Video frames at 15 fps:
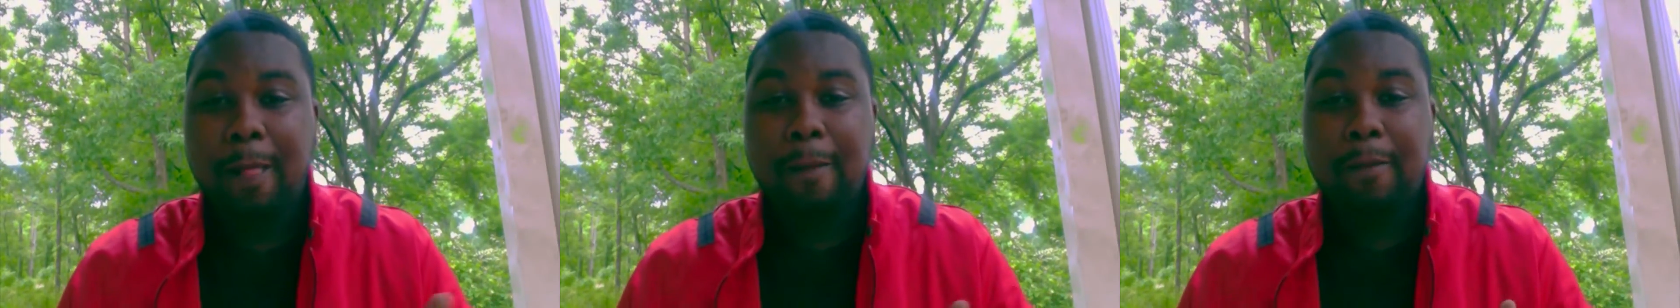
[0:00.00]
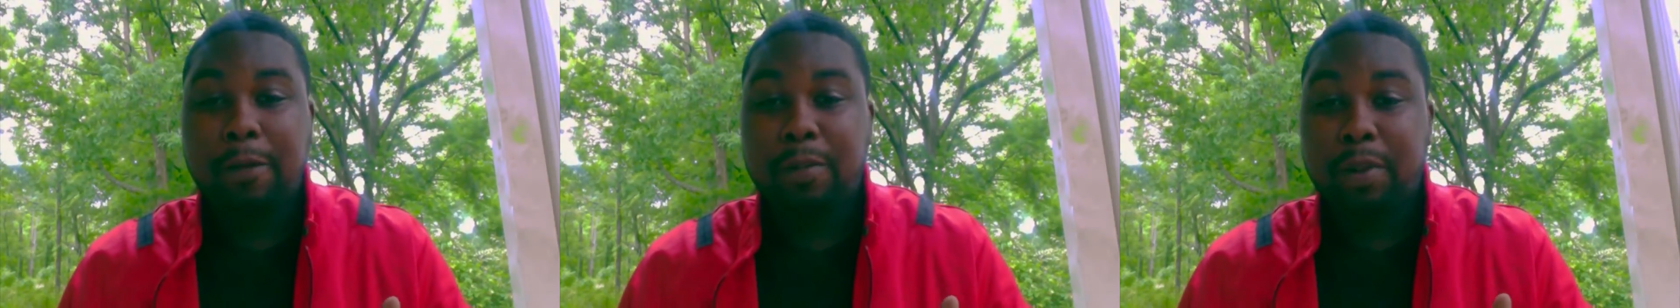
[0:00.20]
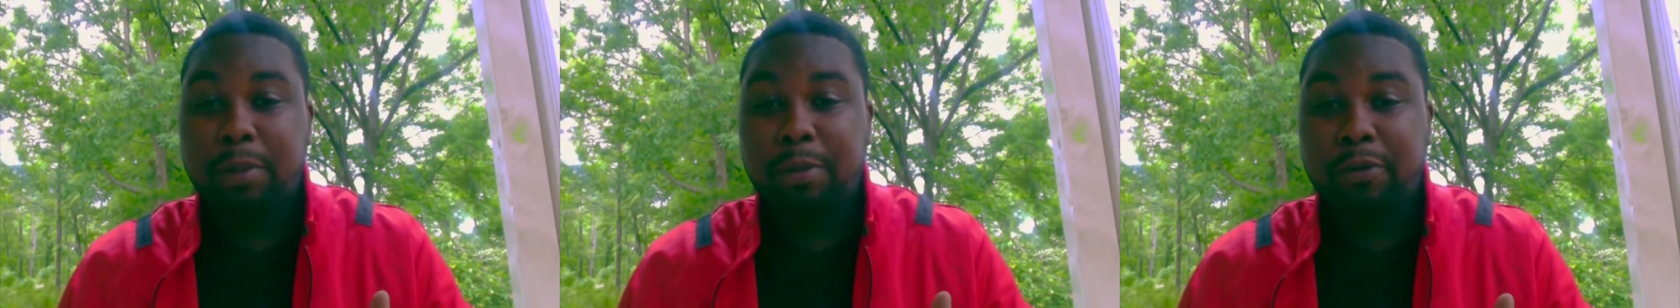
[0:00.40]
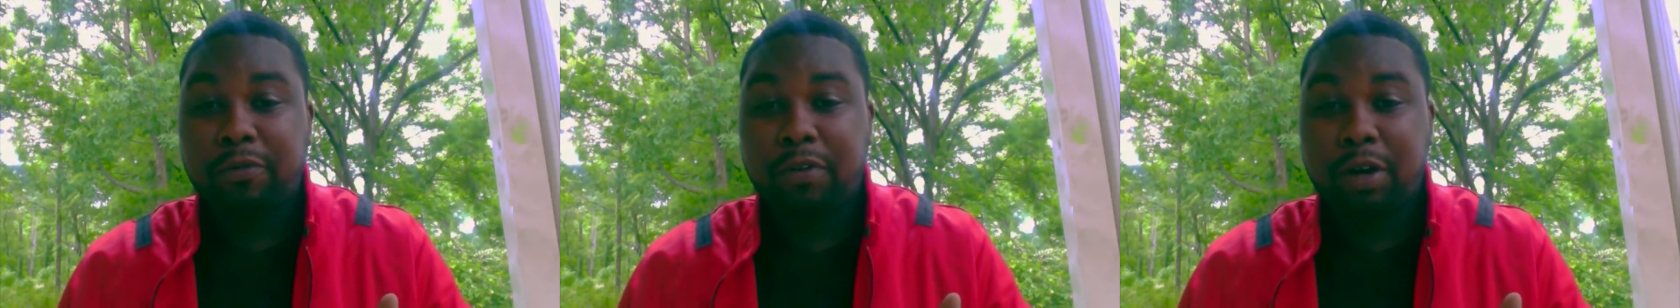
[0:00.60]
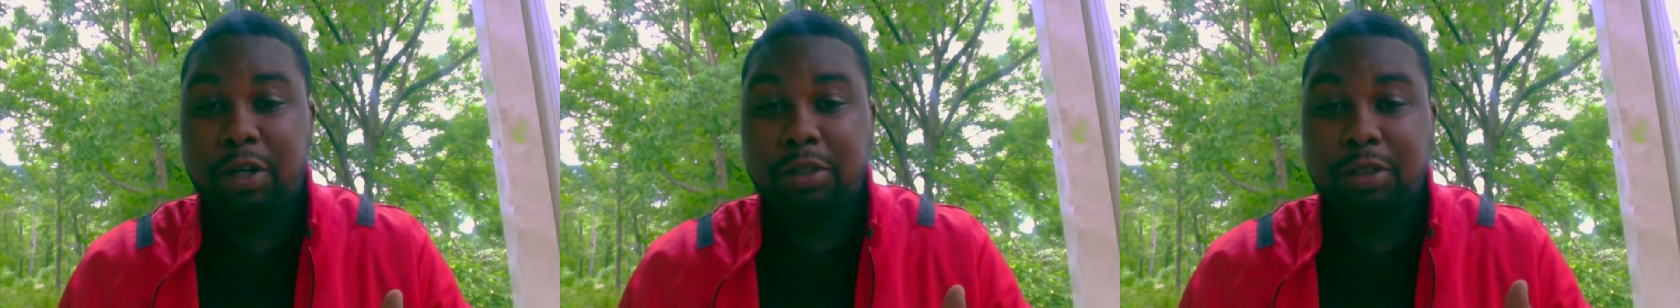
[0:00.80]
you remember the
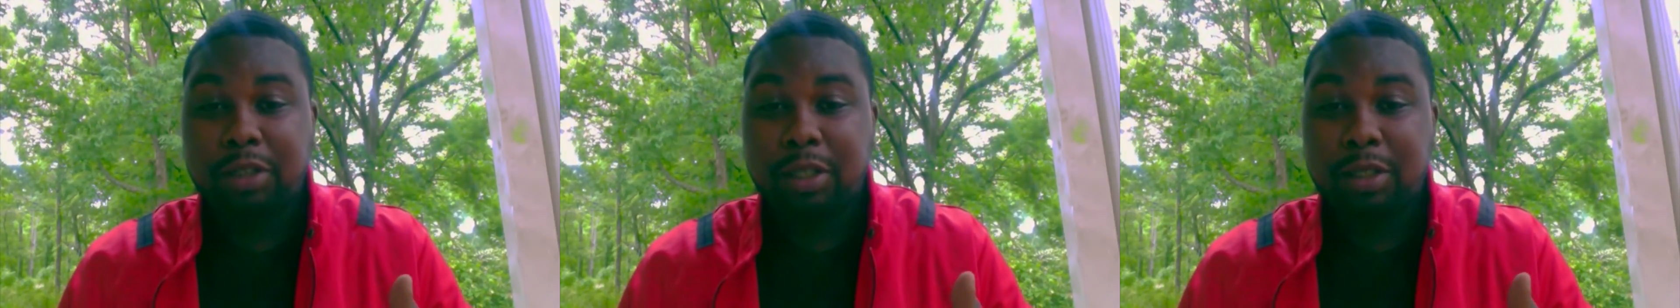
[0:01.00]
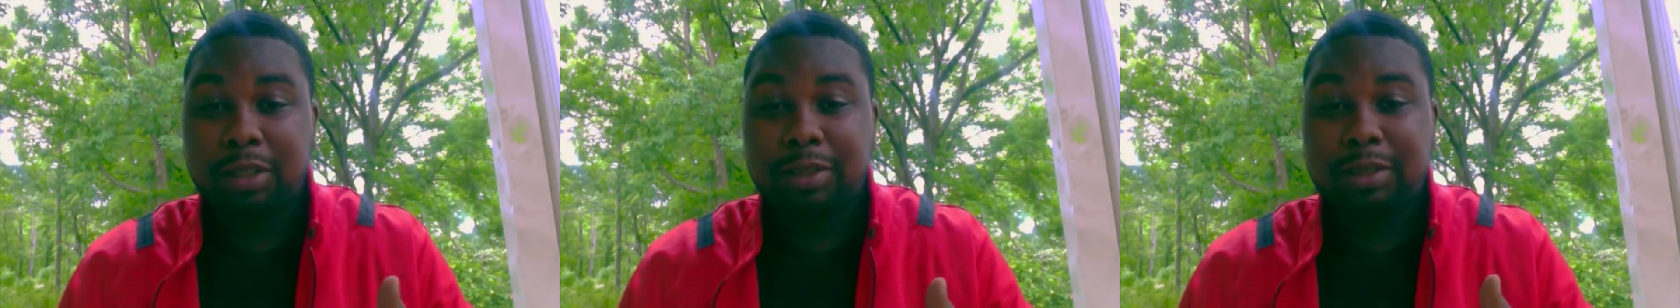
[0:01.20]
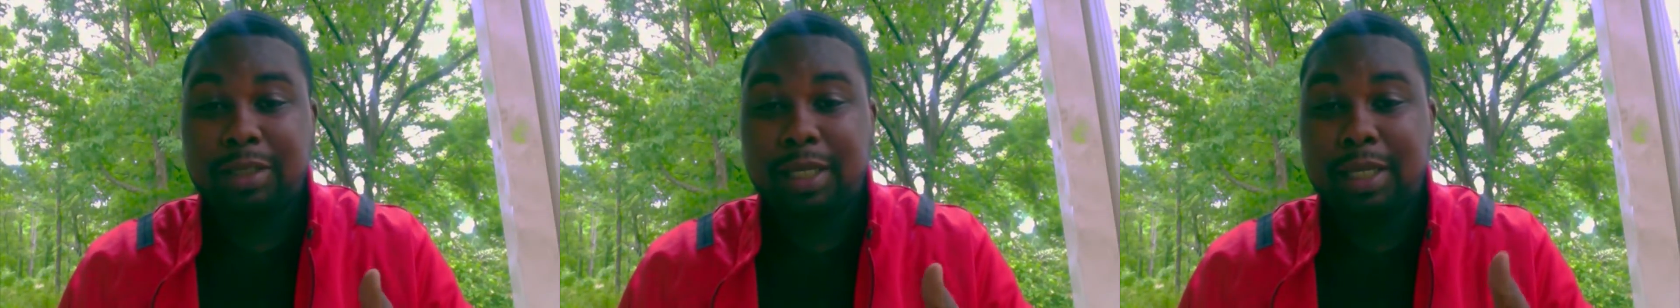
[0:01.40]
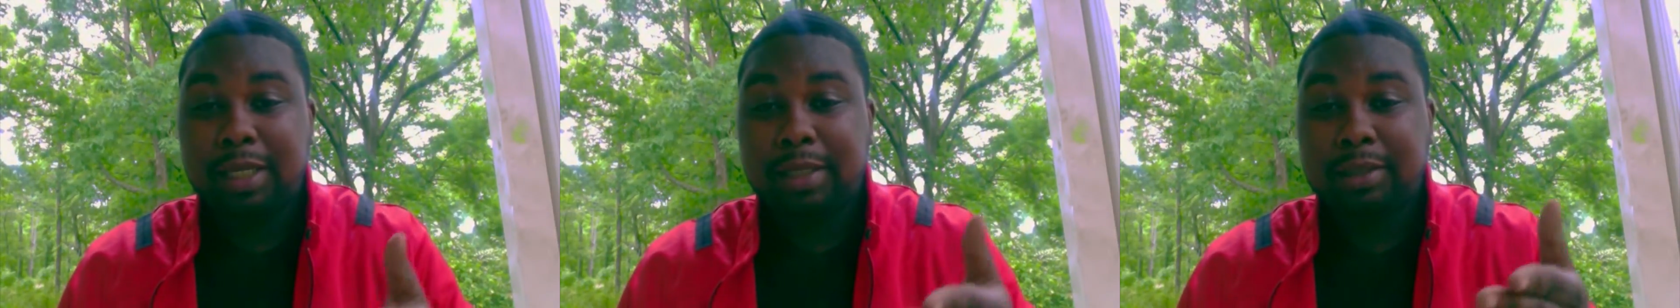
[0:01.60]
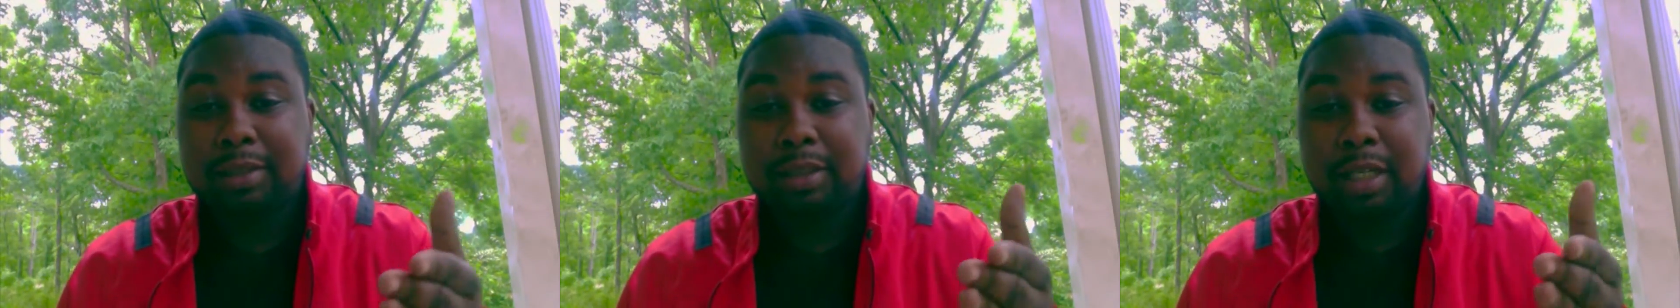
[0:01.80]
verse that
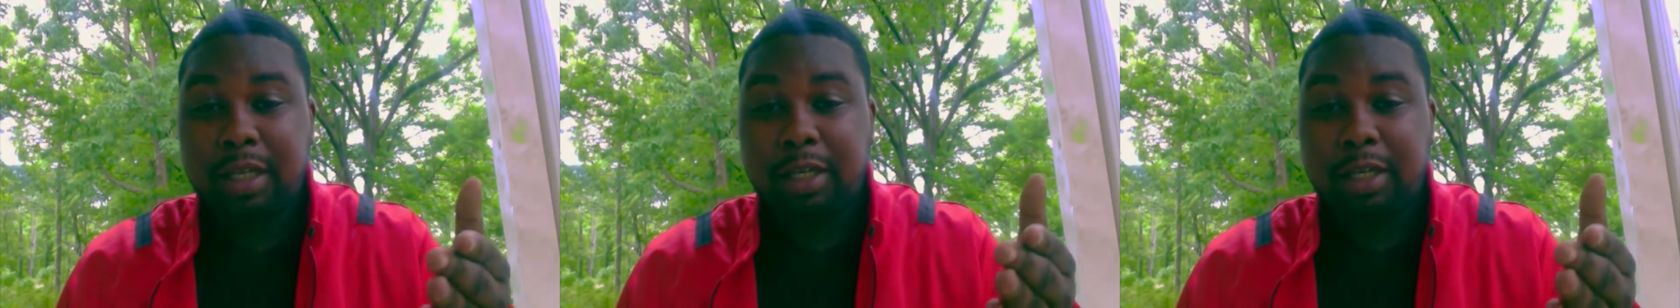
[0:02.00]
says,